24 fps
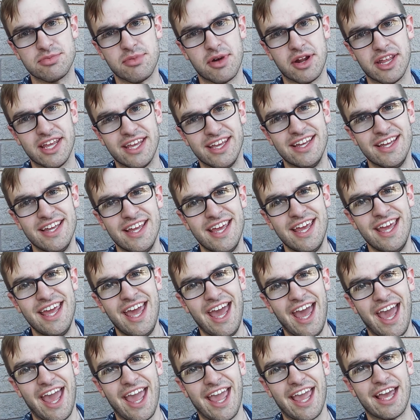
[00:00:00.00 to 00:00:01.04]
money,
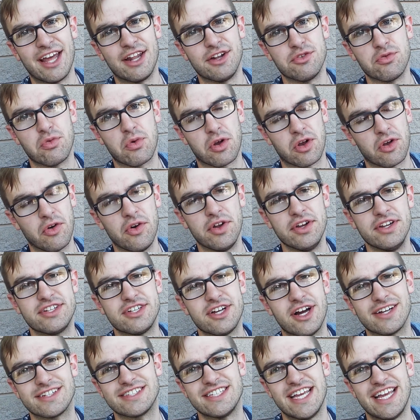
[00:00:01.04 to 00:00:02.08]
and we're going to
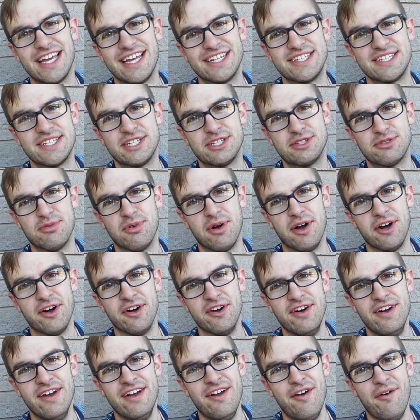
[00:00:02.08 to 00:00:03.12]
talk to Auntie as well,
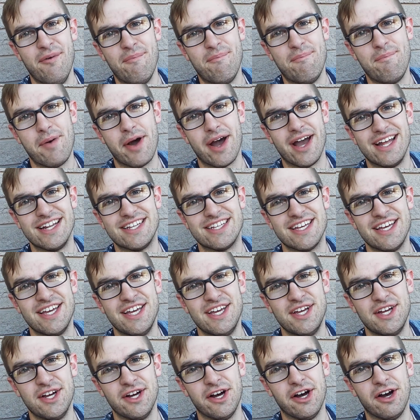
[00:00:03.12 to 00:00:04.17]
but
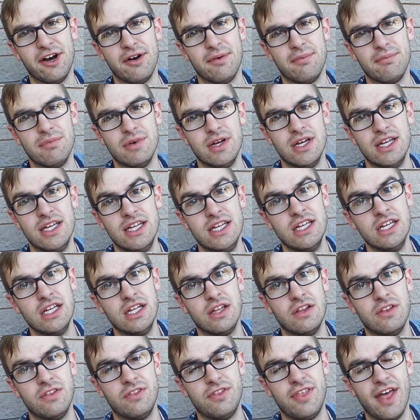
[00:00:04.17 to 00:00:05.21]

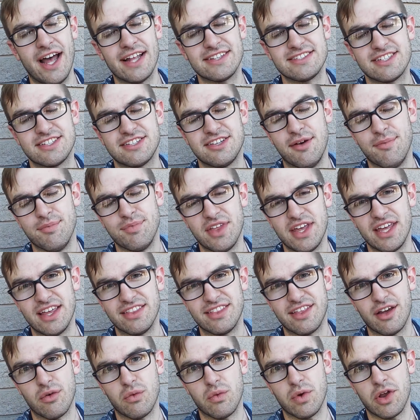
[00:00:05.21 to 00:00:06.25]
that's something
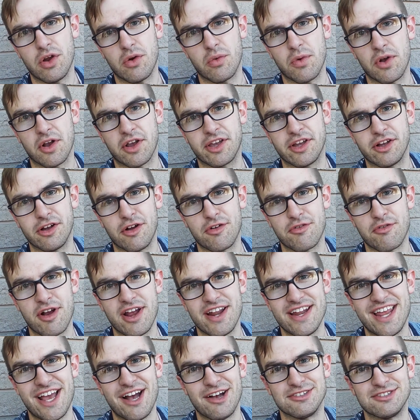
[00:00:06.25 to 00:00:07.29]
that we are working on
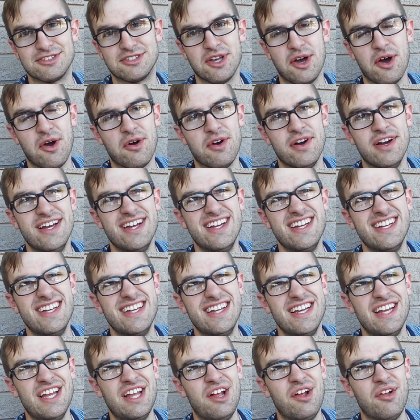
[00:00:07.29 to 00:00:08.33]
right now. So
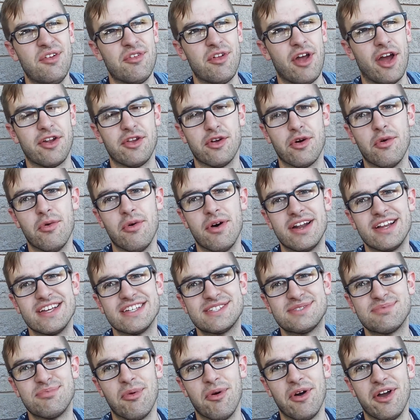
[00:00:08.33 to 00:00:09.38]
I don't want to
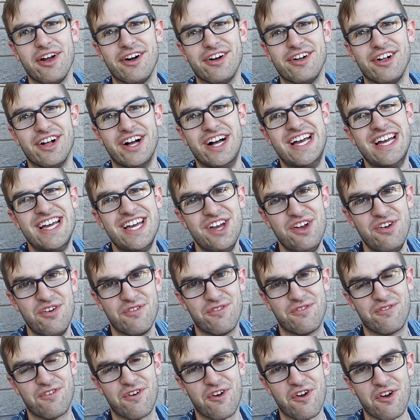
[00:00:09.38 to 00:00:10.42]
spoil
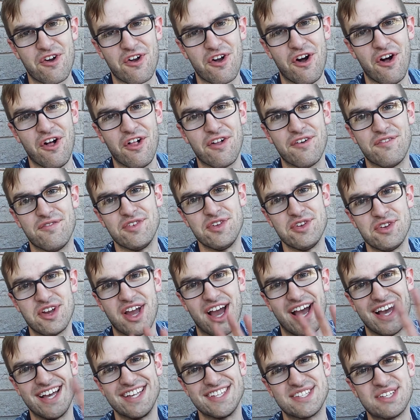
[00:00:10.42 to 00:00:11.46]
for all of you
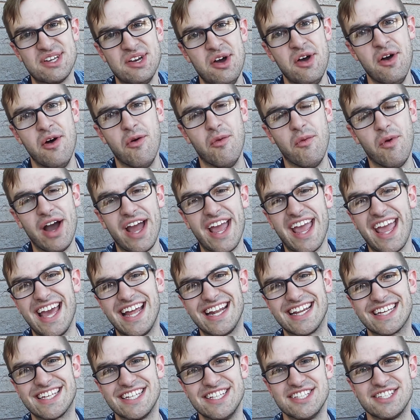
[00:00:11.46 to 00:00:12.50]
guys what
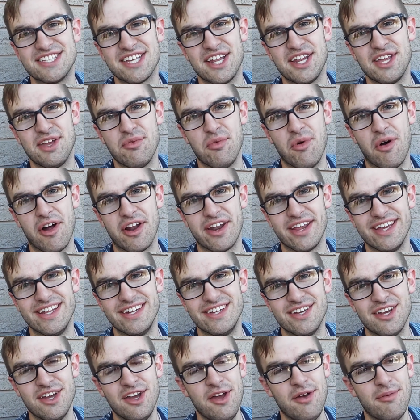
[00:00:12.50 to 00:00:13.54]
Anakin said he wanted,
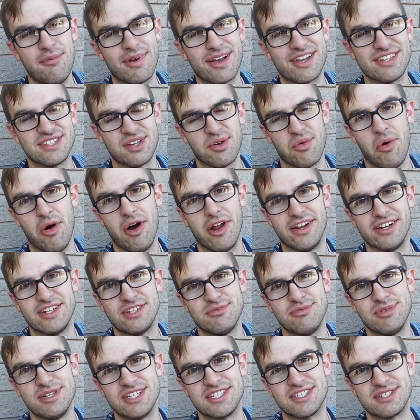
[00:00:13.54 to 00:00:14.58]
because I want it to
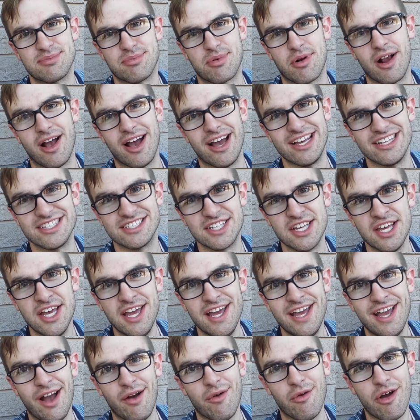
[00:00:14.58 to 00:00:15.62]
be a surprise.
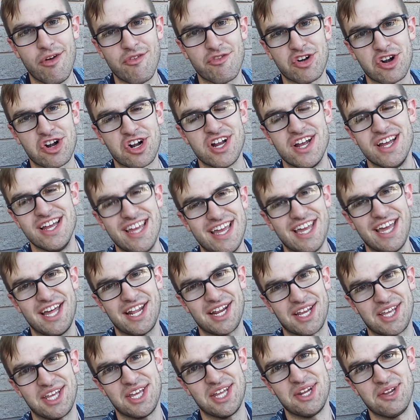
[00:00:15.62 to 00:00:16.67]
However,
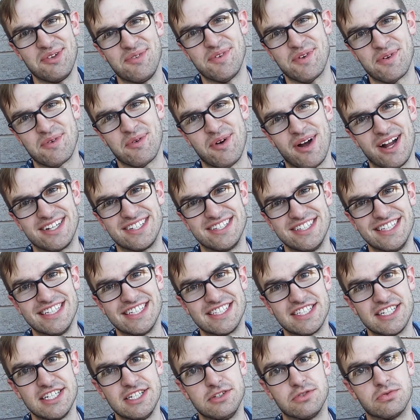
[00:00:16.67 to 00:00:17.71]
Anakin, if you're watching
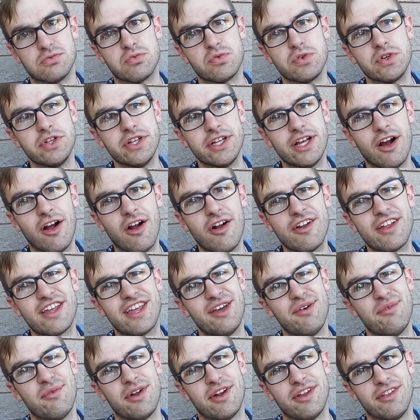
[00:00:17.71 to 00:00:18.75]
this, it is really hard to
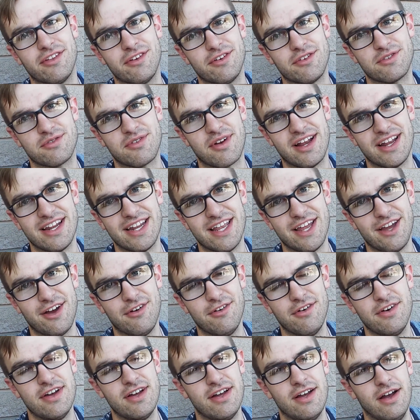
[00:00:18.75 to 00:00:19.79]
get one of those right now.
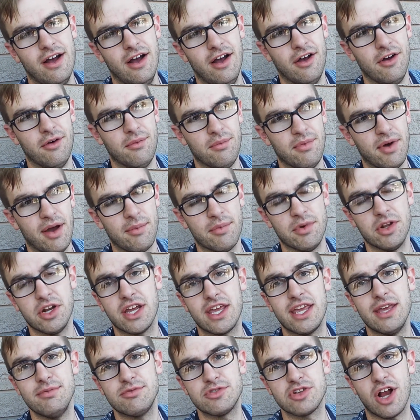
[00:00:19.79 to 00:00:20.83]
I'm going to
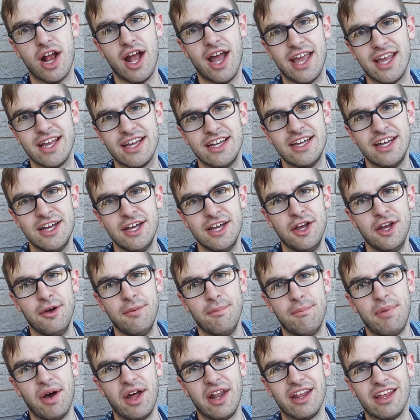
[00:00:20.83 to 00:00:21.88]
keep trying,
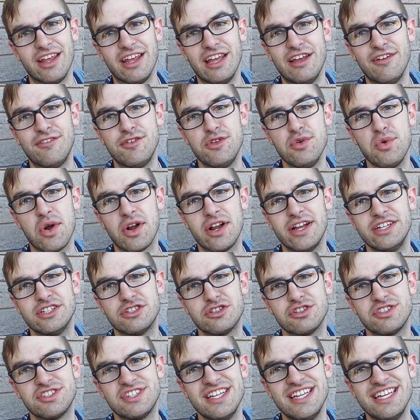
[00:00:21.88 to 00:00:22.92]
but if you are
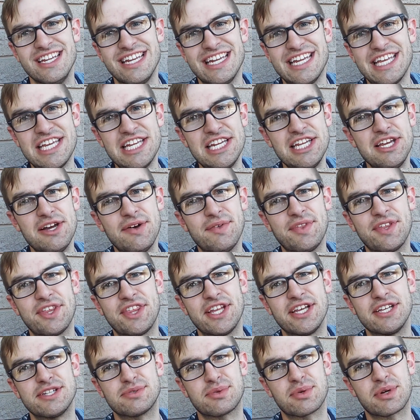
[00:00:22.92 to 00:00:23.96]
interested in any of the
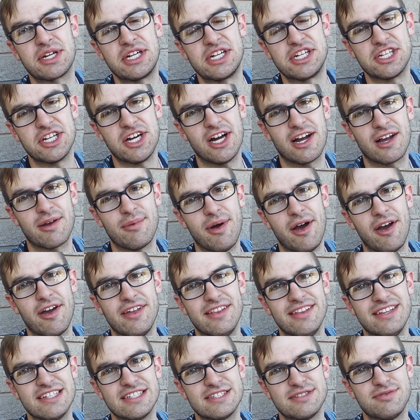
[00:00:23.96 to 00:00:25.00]
things we're going to talk about in
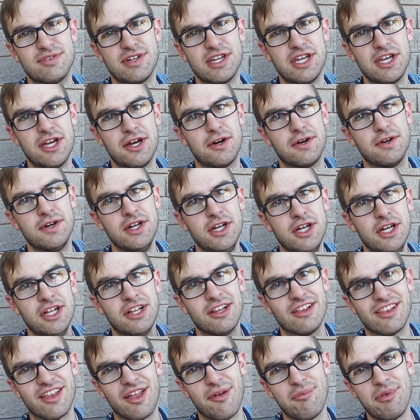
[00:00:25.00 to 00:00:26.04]
this video,
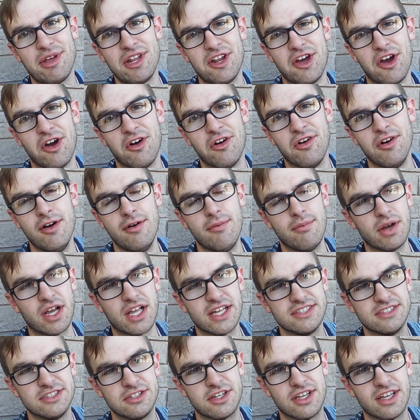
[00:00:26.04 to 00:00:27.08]
let me know,
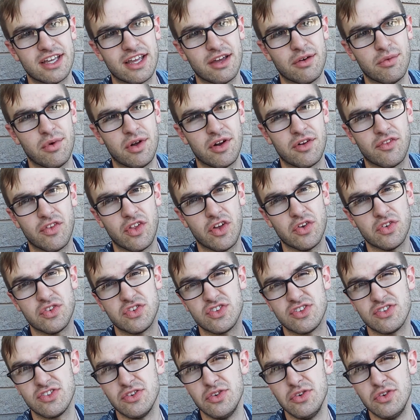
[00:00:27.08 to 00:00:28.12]
because you can get one of those
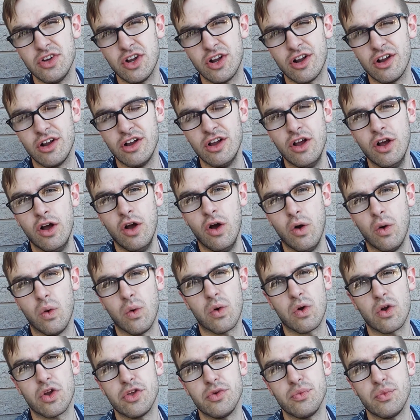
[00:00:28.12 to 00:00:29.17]
sooner,
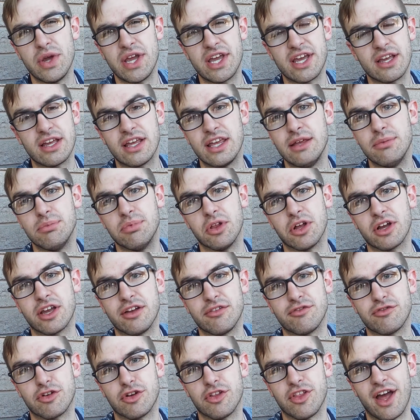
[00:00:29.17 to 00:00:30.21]
or we can keep looking
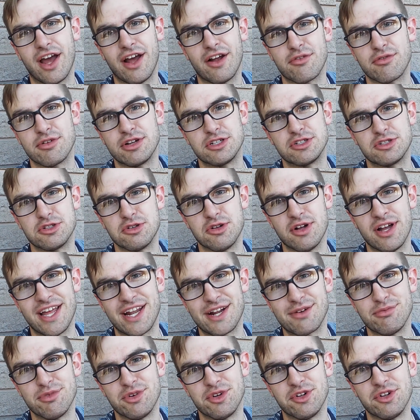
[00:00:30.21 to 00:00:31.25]
for that original
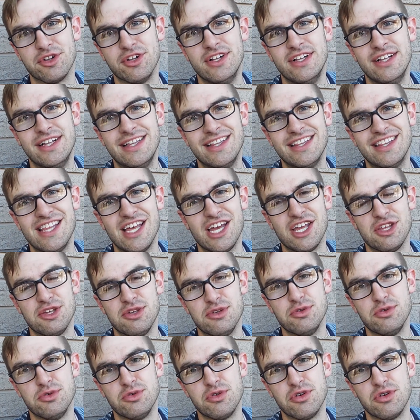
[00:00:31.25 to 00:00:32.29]
animal that you